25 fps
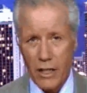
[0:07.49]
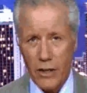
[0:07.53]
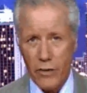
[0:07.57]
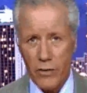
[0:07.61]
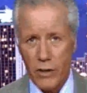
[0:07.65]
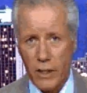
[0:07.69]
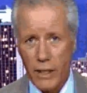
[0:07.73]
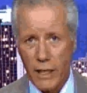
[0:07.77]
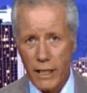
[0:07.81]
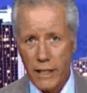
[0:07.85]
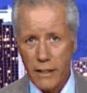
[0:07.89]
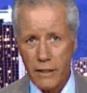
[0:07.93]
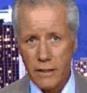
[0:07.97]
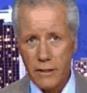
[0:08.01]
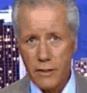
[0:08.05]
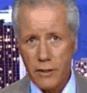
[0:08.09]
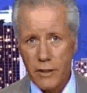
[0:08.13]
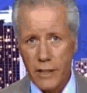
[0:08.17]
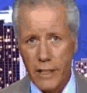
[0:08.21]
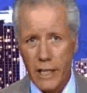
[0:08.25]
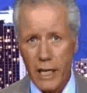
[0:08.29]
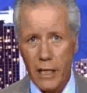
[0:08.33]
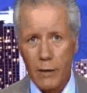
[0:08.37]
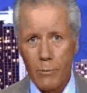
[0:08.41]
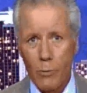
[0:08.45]
The latest,
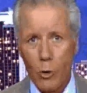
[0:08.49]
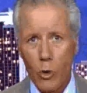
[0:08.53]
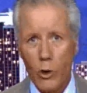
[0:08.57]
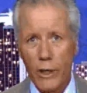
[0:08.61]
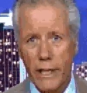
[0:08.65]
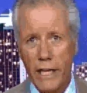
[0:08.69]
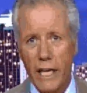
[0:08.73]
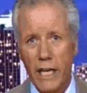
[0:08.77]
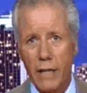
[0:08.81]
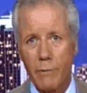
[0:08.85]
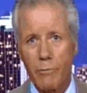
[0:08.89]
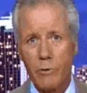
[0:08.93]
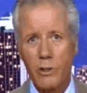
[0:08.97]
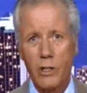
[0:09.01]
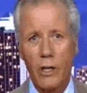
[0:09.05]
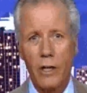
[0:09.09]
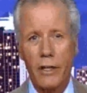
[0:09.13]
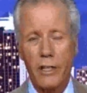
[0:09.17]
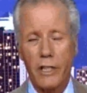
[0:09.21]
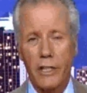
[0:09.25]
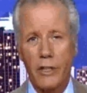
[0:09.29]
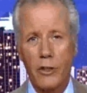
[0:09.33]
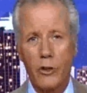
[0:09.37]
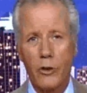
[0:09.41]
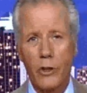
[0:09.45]
a young boy named
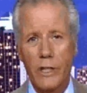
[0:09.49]
Toti,